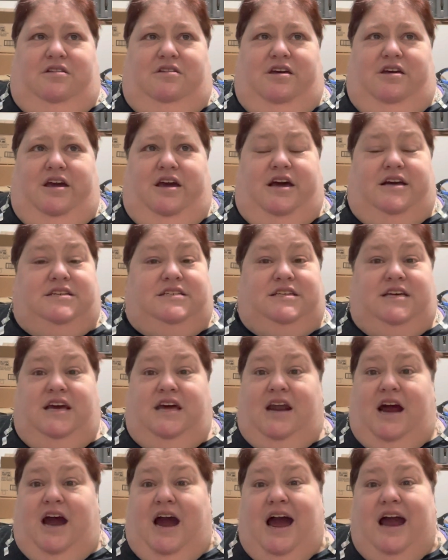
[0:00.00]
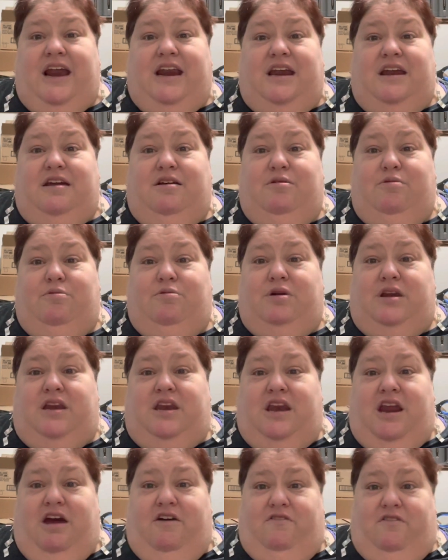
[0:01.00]
like I said, I would
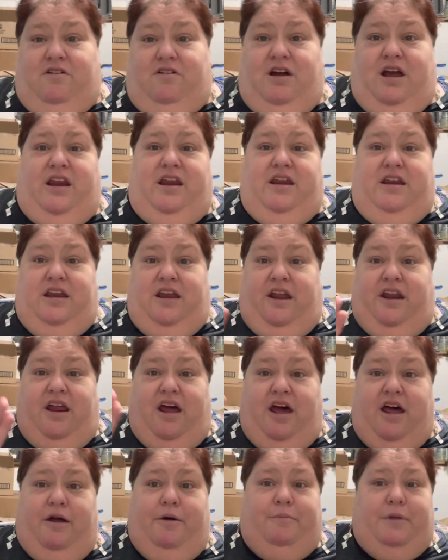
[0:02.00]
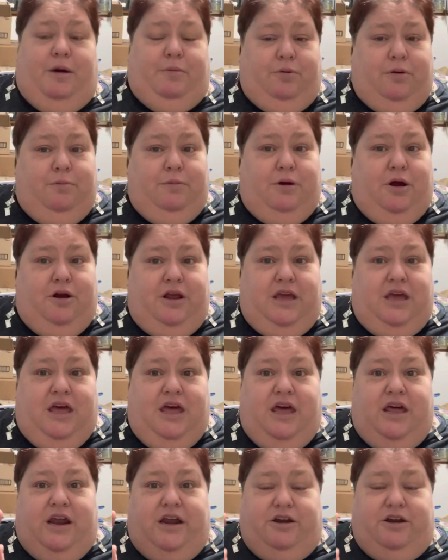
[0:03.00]
never, and I'm not promoting it,
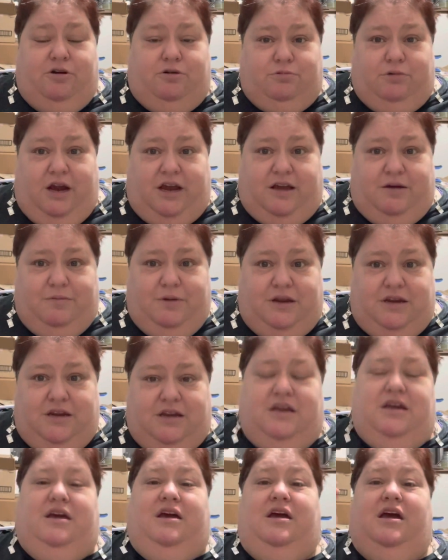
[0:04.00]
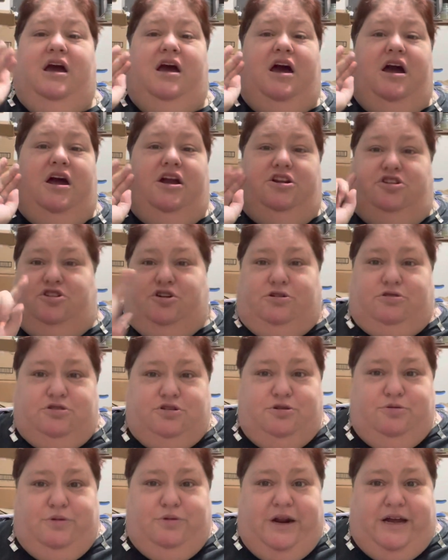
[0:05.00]
and I don't recommend it. Don't
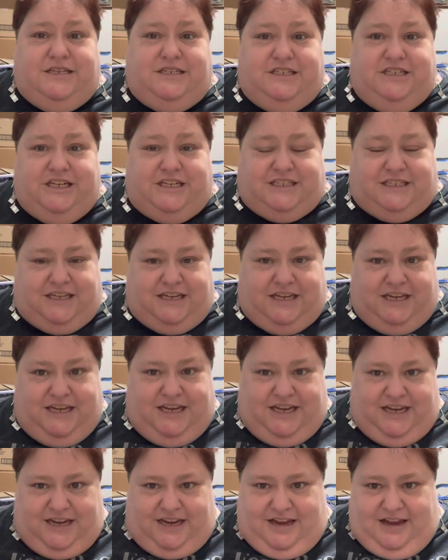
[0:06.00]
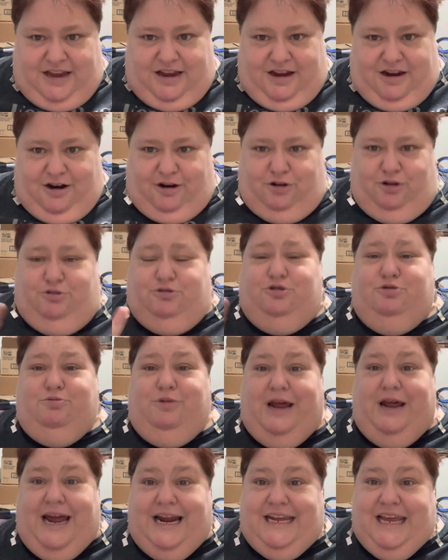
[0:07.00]
do what I suggested. Or don't do
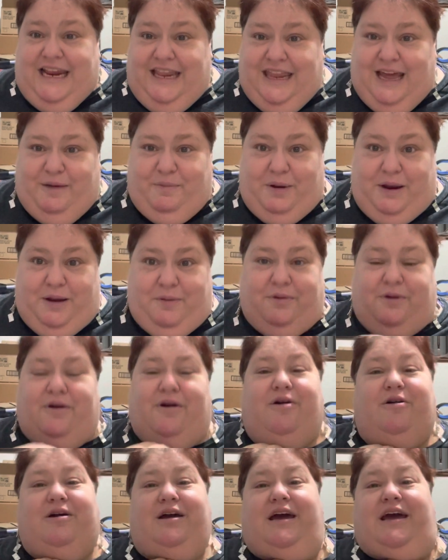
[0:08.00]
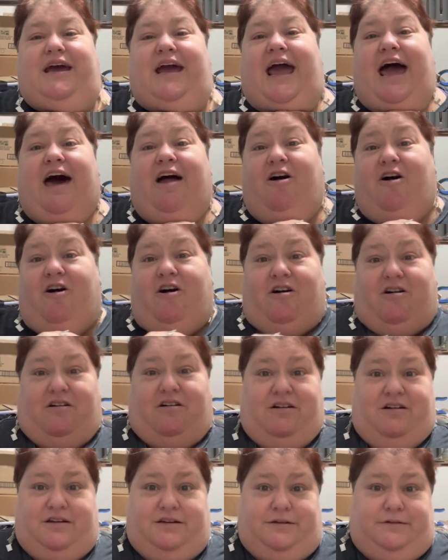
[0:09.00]
what I did in that paper, okay, at all.
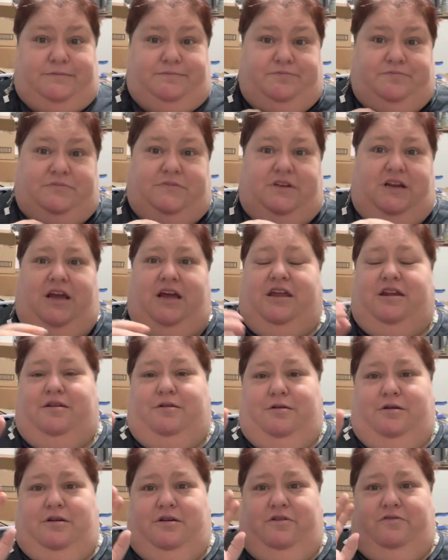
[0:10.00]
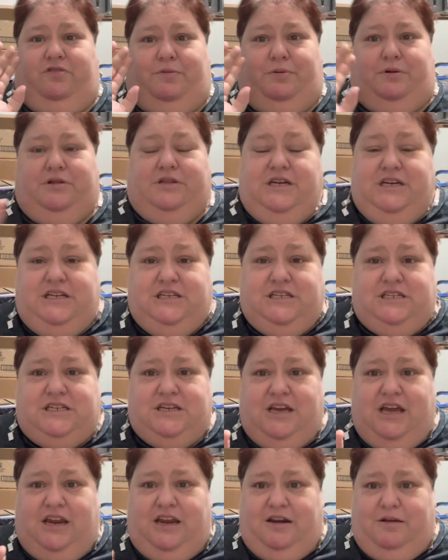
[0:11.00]
And if the police
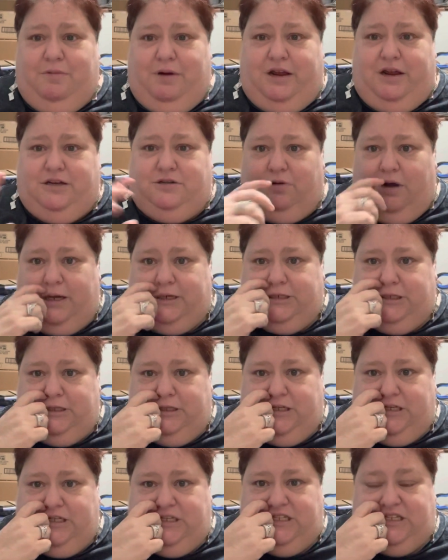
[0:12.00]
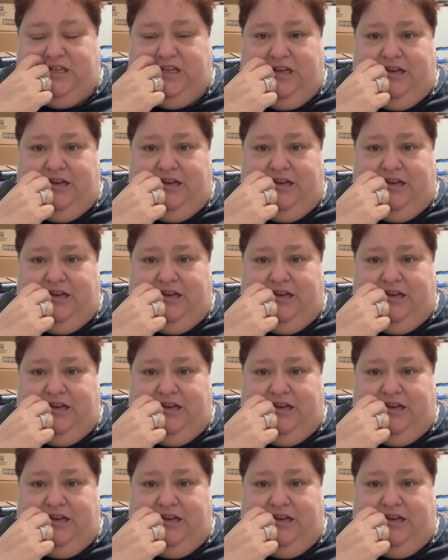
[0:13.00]
and anybody's watching this,